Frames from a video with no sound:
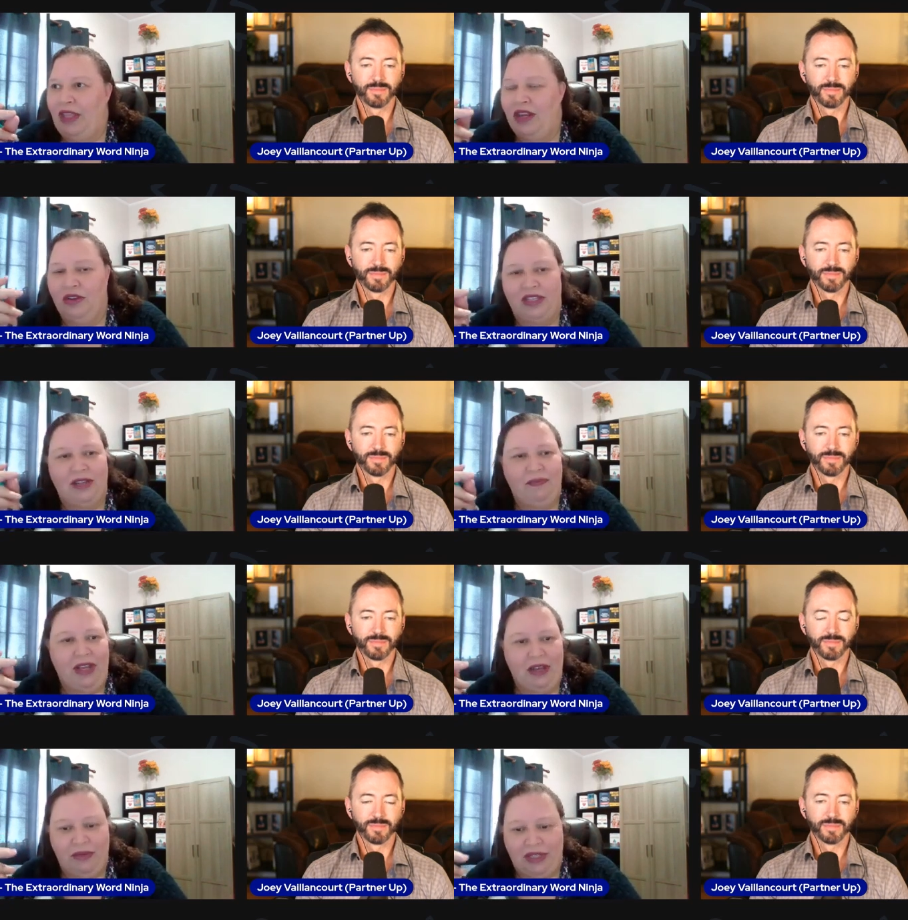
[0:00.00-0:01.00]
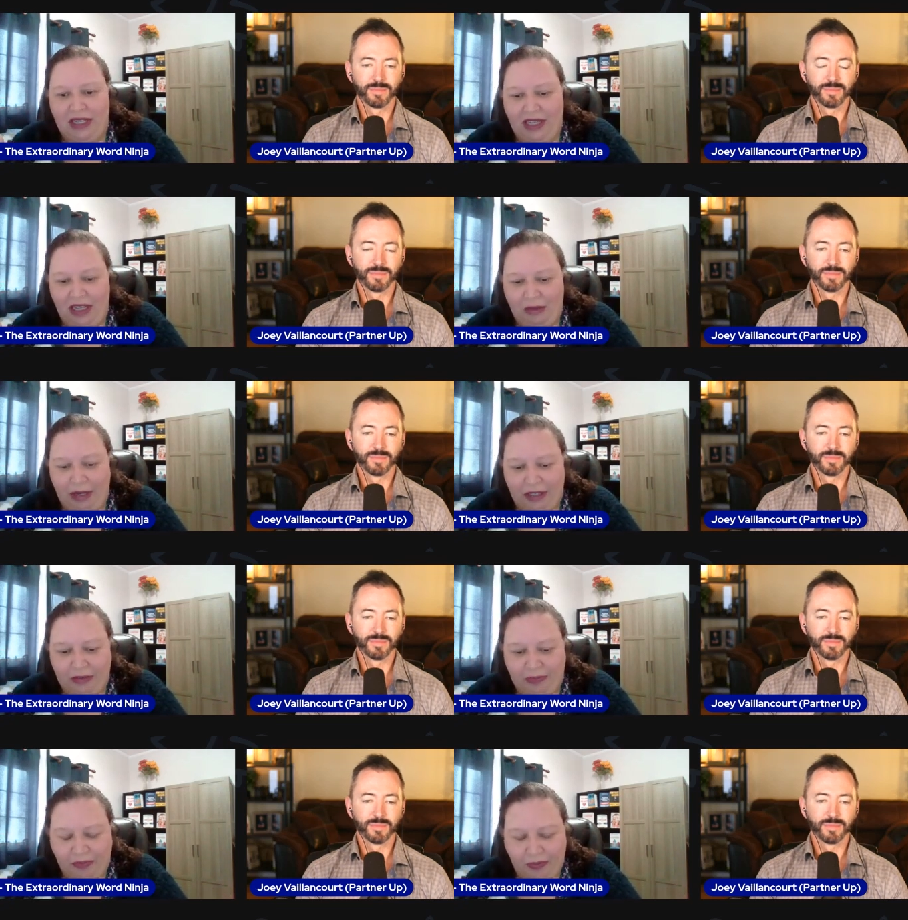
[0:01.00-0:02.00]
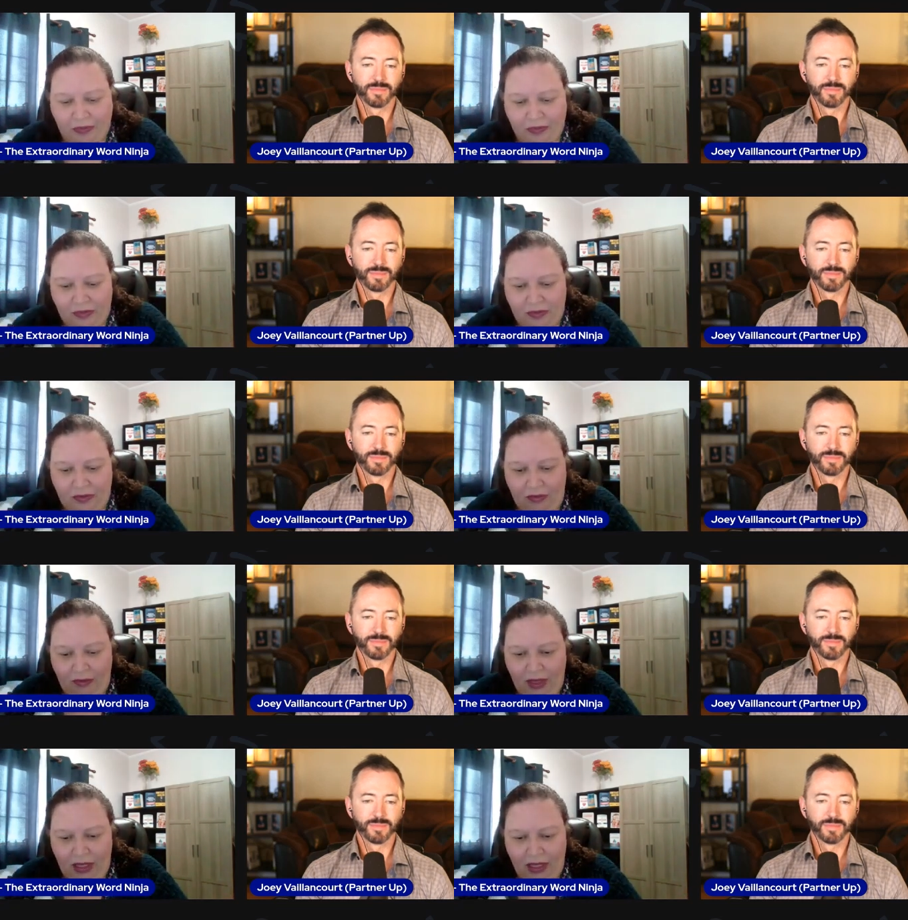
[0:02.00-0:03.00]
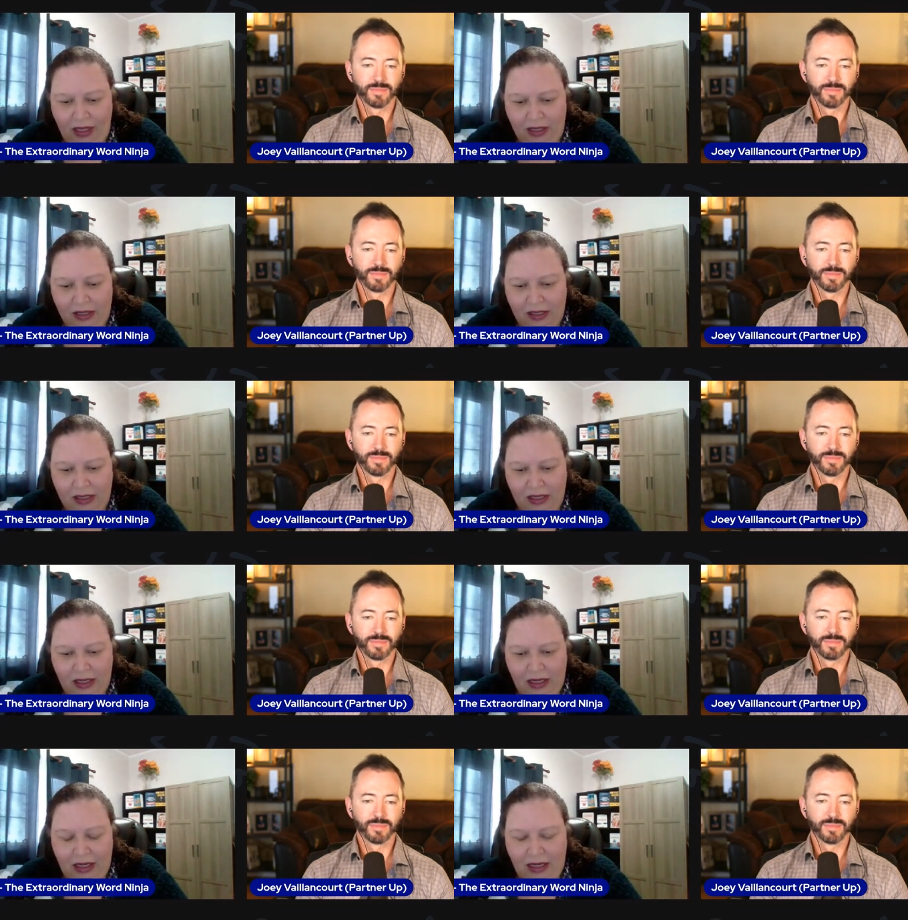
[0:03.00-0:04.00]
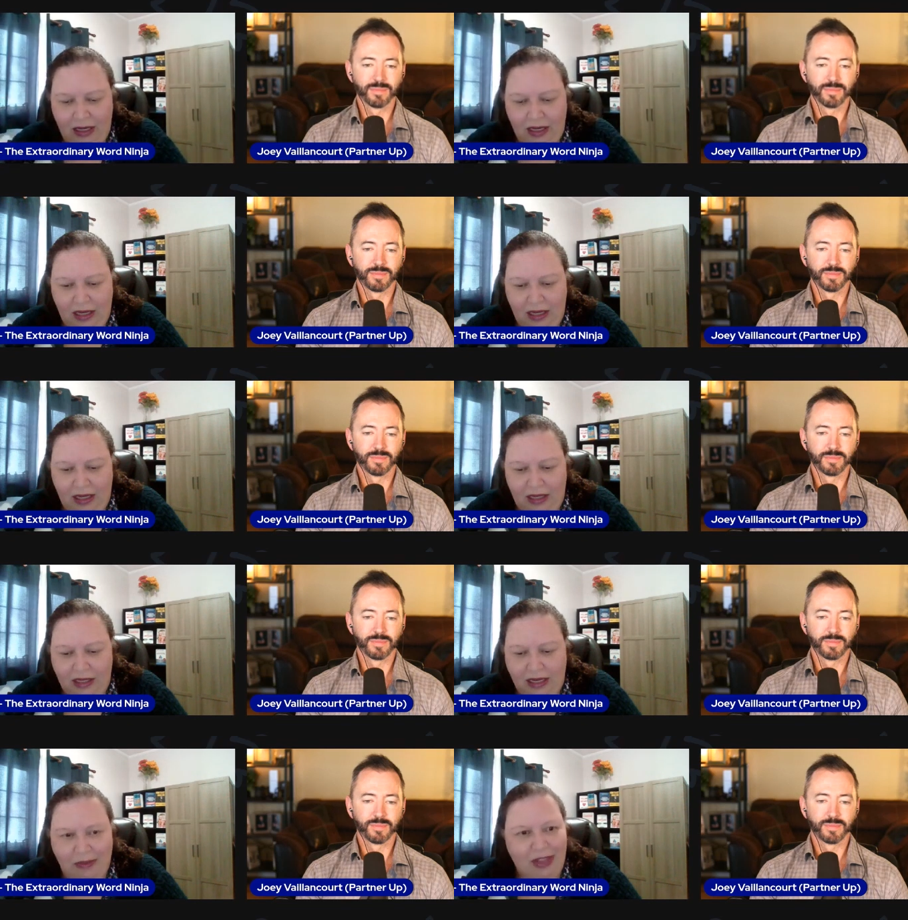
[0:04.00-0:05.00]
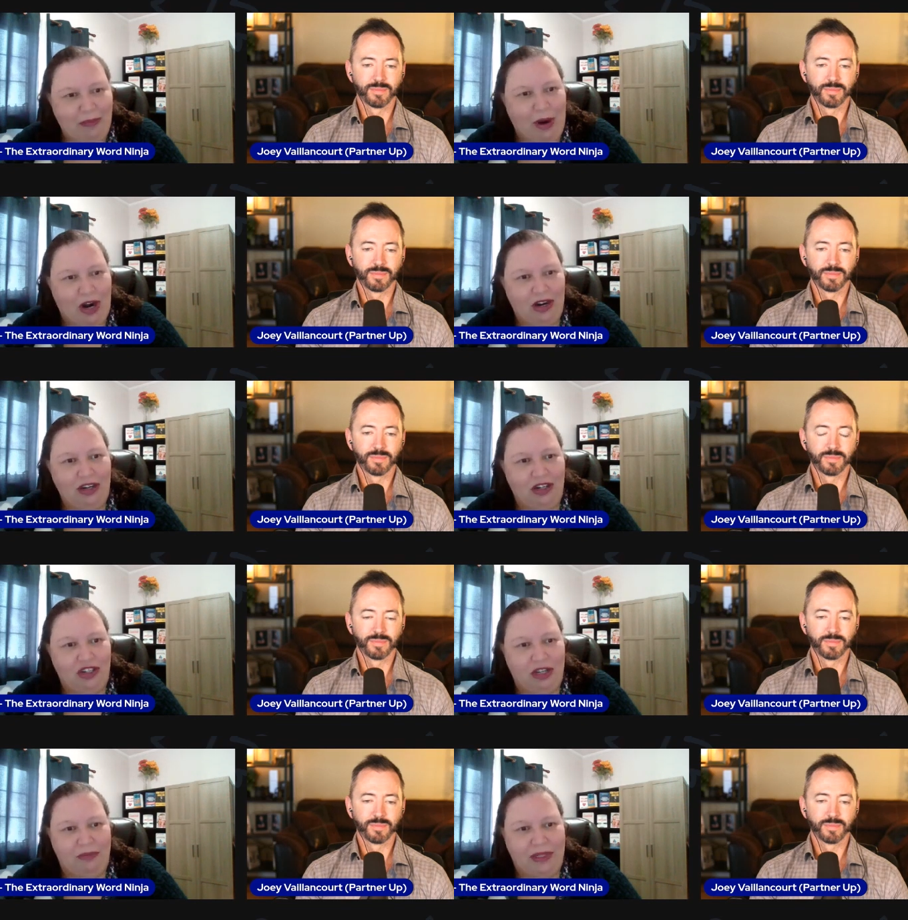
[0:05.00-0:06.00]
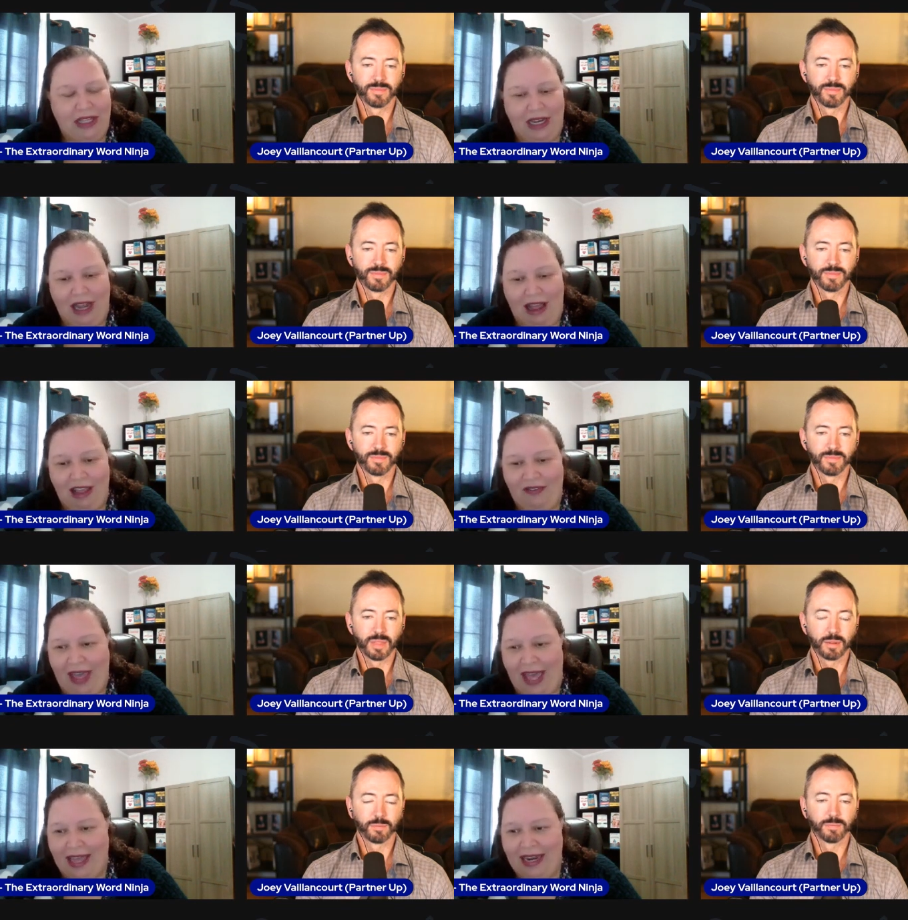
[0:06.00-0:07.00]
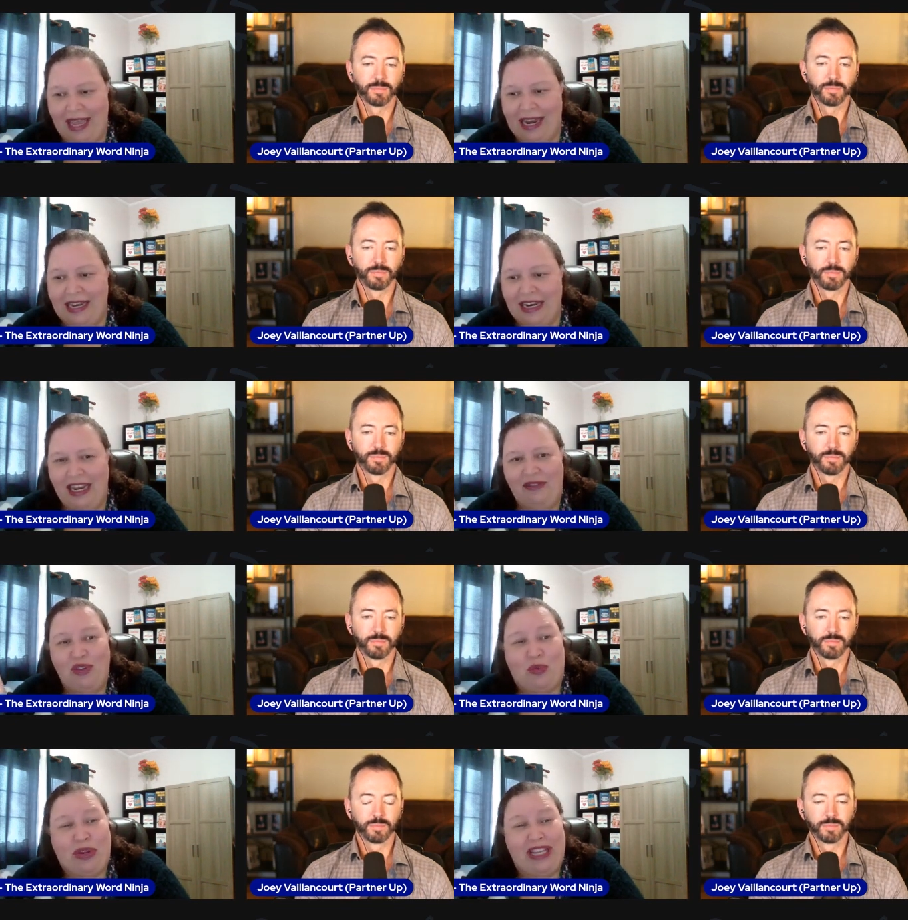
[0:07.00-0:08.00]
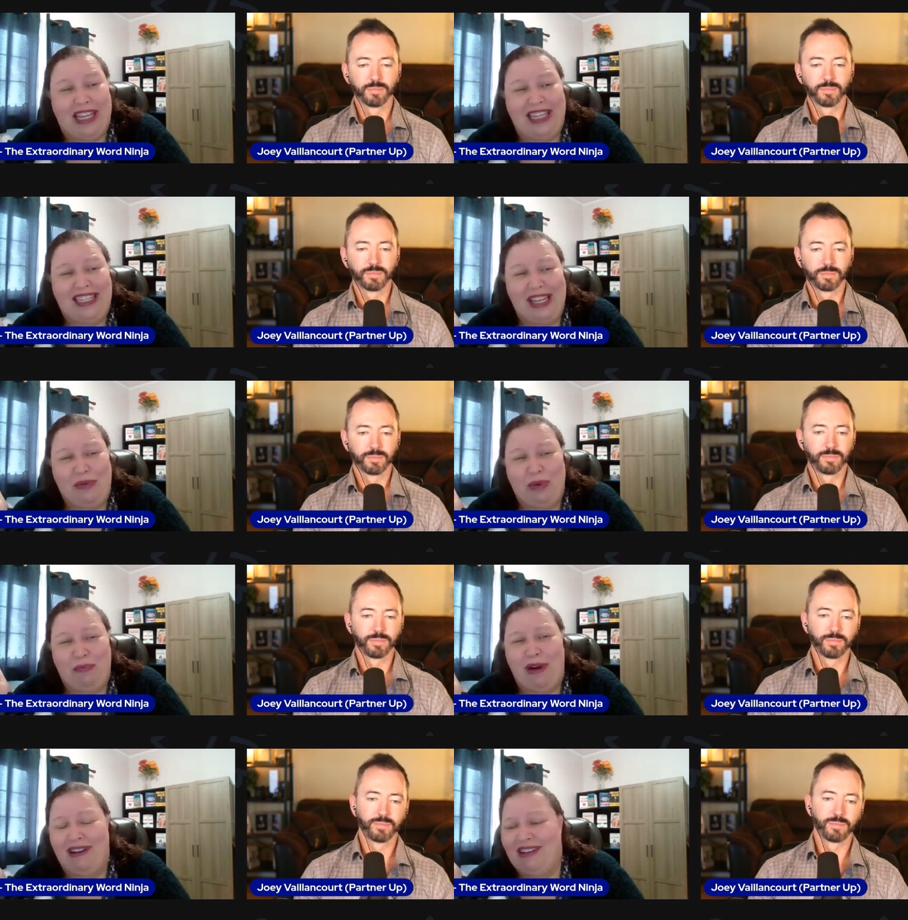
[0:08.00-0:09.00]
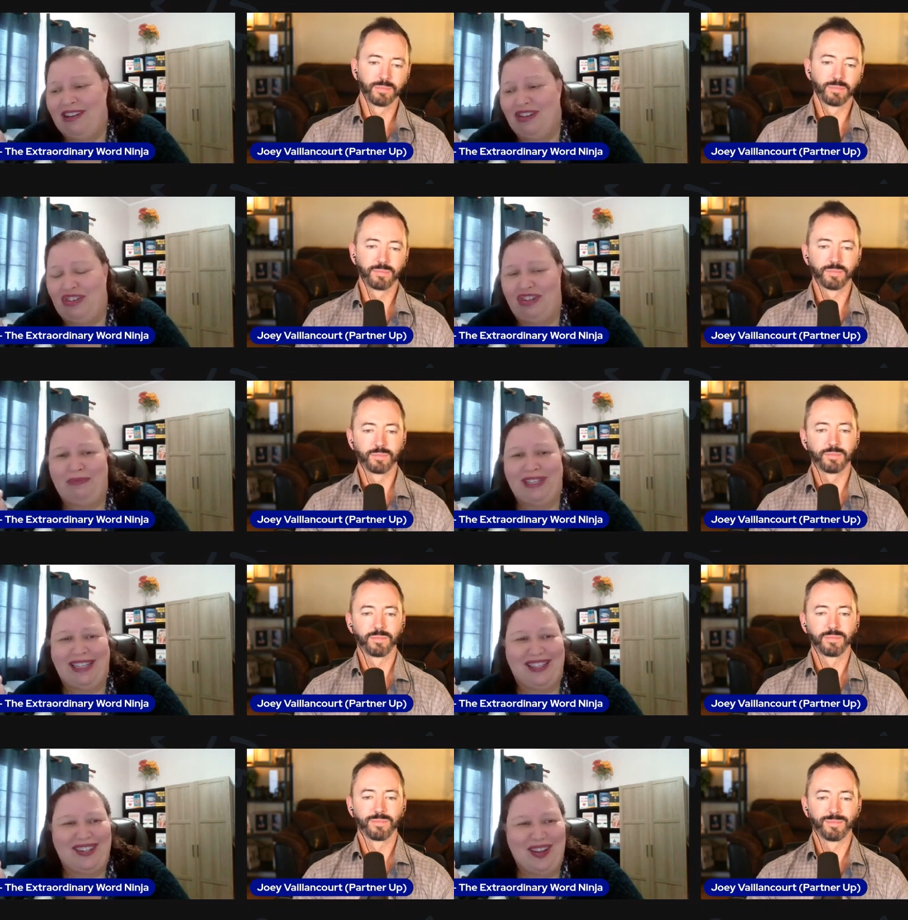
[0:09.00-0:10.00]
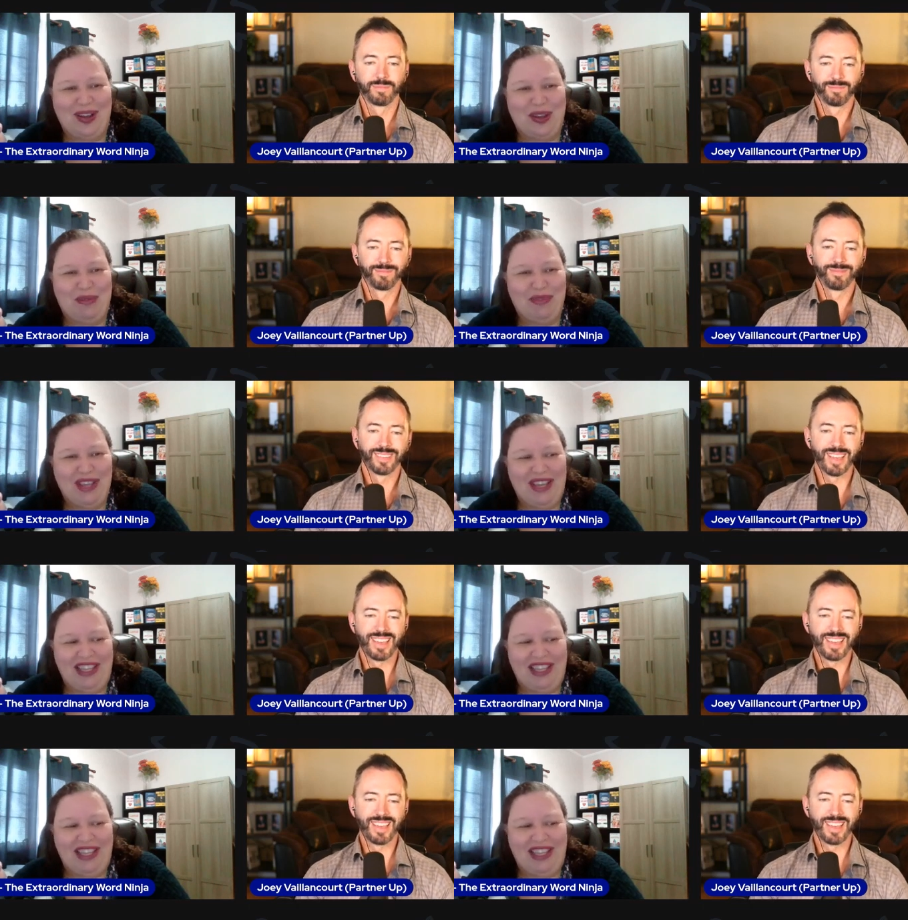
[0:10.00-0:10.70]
Speaker 1: You know, something I was thinking about is some of the partnerships that I've had, and I didn't even realize they were partnerships at the time.